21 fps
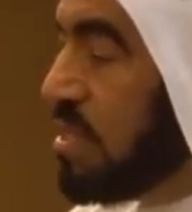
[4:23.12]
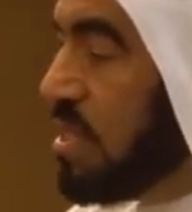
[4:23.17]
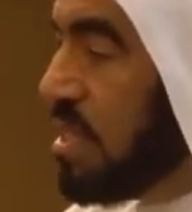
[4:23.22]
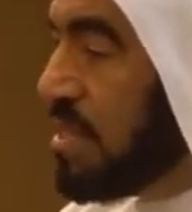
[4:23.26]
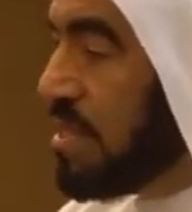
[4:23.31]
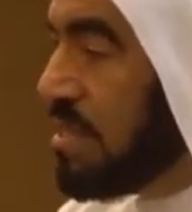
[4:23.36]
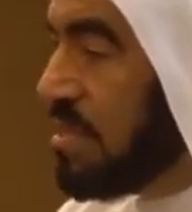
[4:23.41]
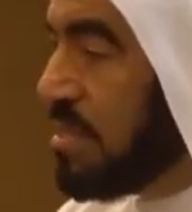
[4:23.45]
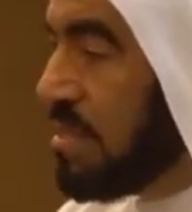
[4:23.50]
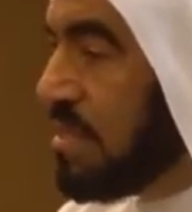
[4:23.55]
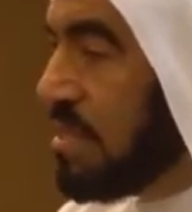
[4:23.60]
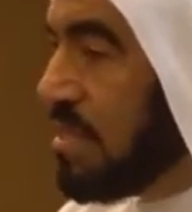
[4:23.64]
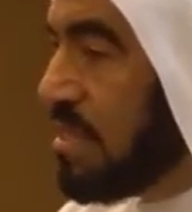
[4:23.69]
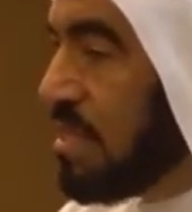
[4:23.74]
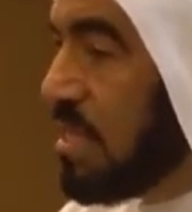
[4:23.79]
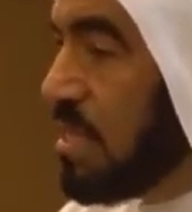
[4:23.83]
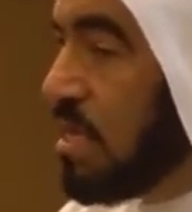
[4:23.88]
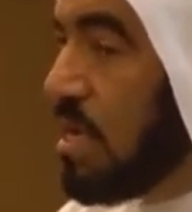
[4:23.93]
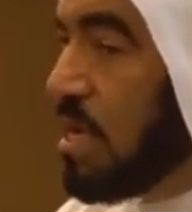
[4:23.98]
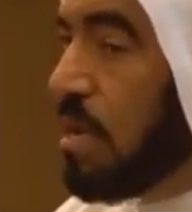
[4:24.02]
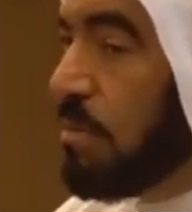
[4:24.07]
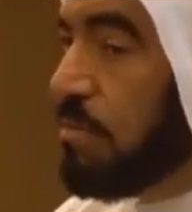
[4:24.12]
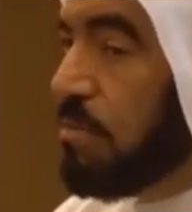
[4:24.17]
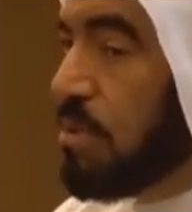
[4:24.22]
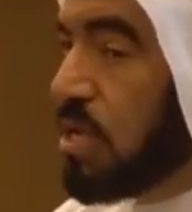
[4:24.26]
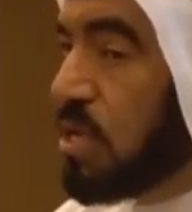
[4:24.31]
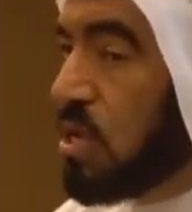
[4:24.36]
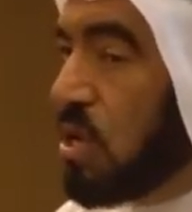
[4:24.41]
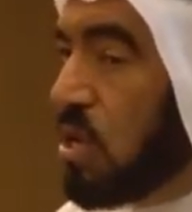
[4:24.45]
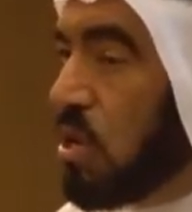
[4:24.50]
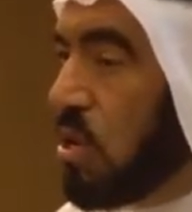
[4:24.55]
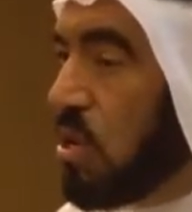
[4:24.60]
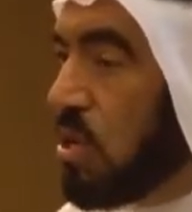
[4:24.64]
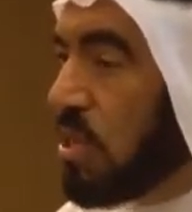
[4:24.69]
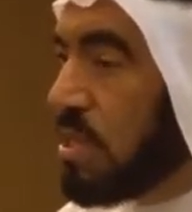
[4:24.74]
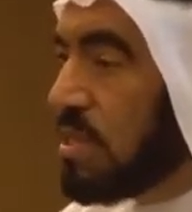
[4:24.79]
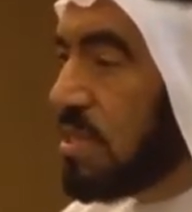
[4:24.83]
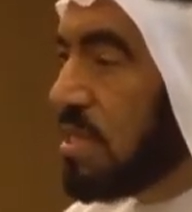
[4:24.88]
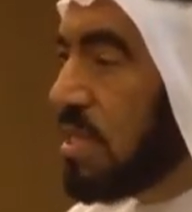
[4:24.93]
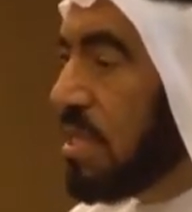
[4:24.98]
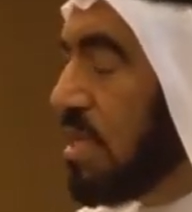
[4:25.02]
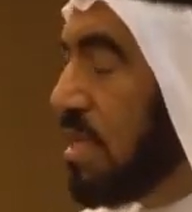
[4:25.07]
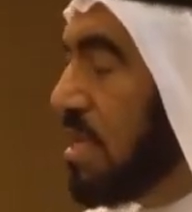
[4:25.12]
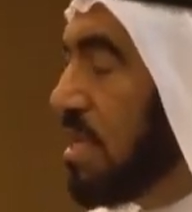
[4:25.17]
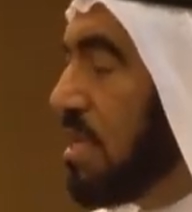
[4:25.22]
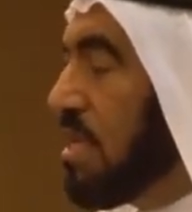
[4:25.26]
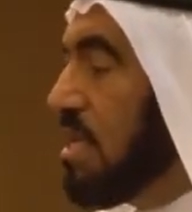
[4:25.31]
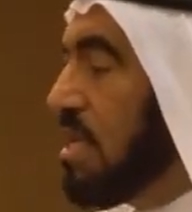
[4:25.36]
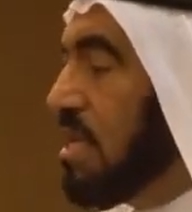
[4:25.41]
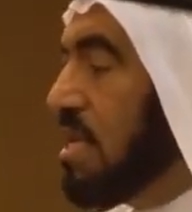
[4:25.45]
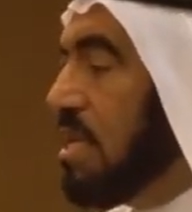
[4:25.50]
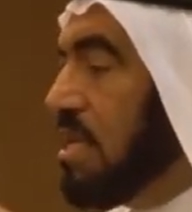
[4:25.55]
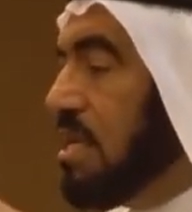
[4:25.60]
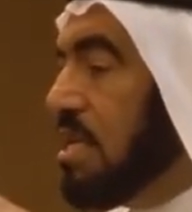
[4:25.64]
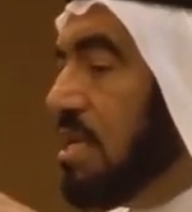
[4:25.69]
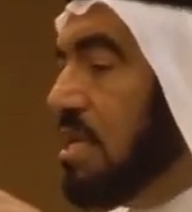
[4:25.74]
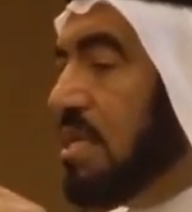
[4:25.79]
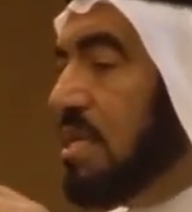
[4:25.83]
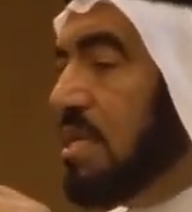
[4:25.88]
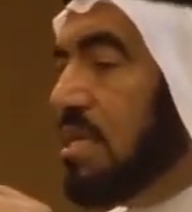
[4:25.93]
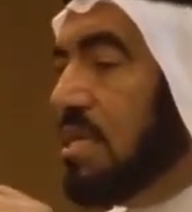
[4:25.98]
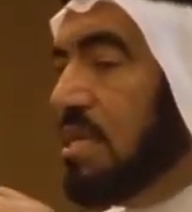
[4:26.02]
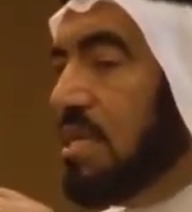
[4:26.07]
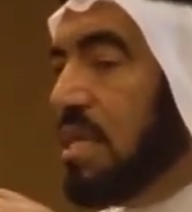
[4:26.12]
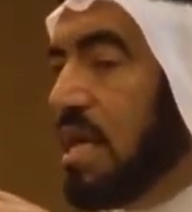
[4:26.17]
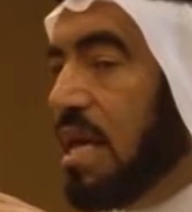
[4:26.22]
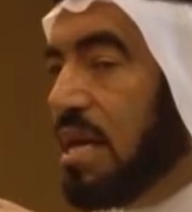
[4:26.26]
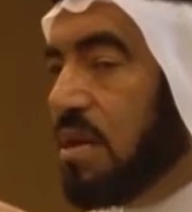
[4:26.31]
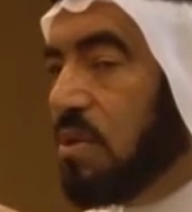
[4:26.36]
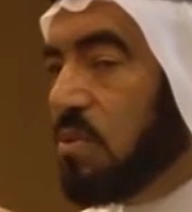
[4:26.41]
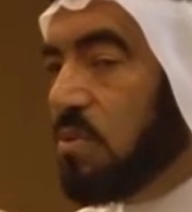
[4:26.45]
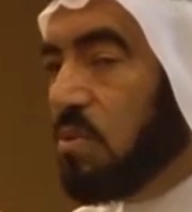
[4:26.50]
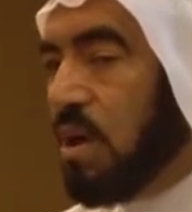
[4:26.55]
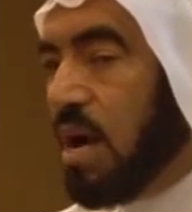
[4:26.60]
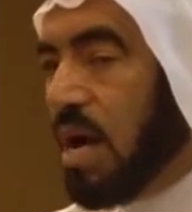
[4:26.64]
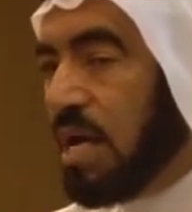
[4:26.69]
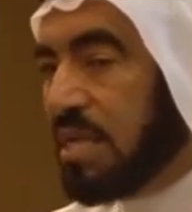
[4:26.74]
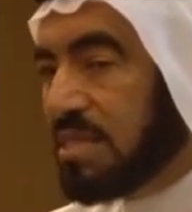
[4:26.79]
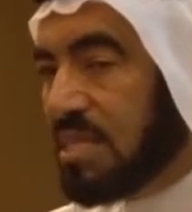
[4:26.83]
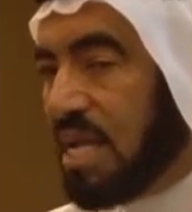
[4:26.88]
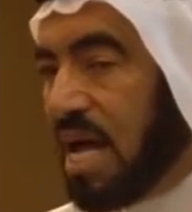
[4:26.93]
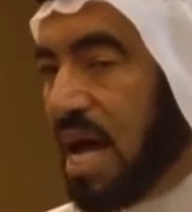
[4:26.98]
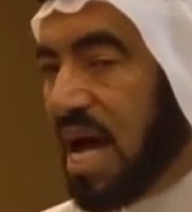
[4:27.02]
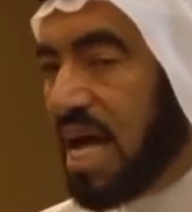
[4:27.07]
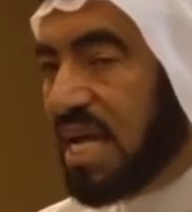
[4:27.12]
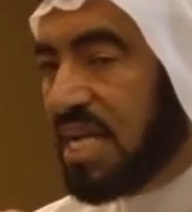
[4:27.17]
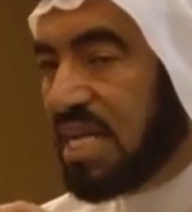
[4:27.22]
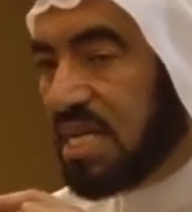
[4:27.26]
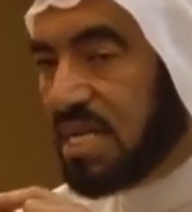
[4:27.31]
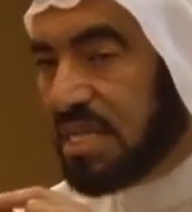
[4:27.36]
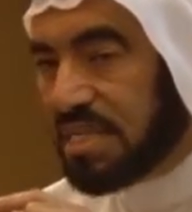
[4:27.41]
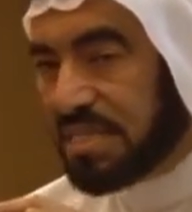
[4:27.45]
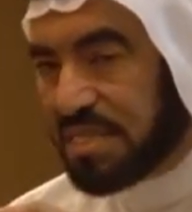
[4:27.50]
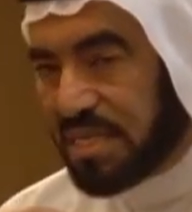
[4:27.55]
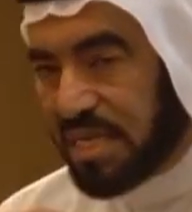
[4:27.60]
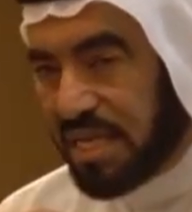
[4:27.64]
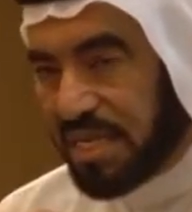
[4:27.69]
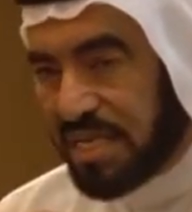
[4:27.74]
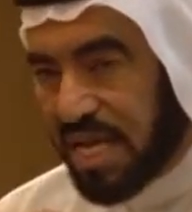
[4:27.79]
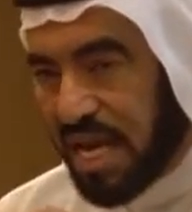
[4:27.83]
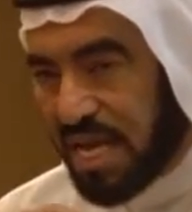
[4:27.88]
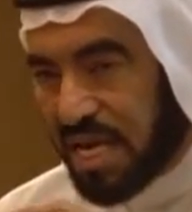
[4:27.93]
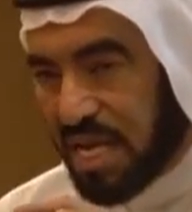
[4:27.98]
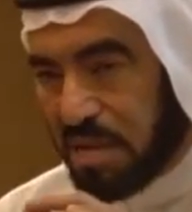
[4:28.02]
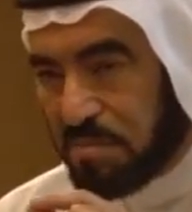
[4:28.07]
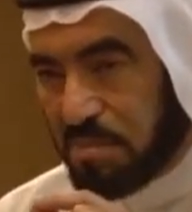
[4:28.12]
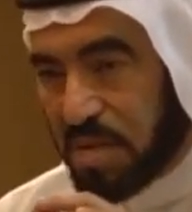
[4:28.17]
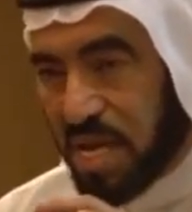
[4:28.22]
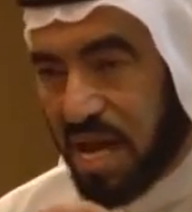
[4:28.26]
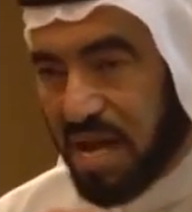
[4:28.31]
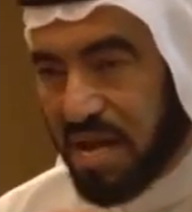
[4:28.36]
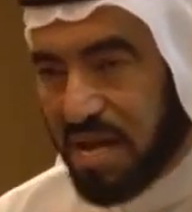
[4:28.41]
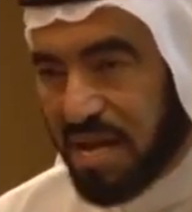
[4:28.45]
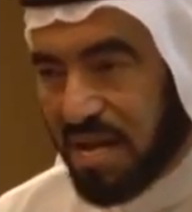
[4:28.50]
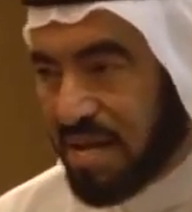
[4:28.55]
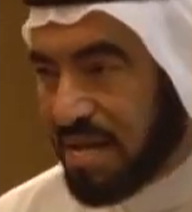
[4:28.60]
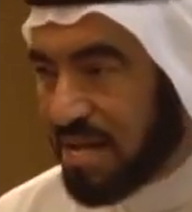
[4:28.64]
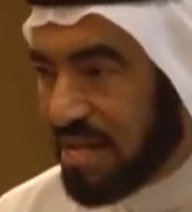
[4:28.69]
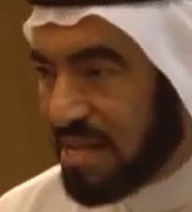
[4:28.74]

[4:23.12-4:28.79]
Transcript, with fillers: order because there was hunger in Arabia.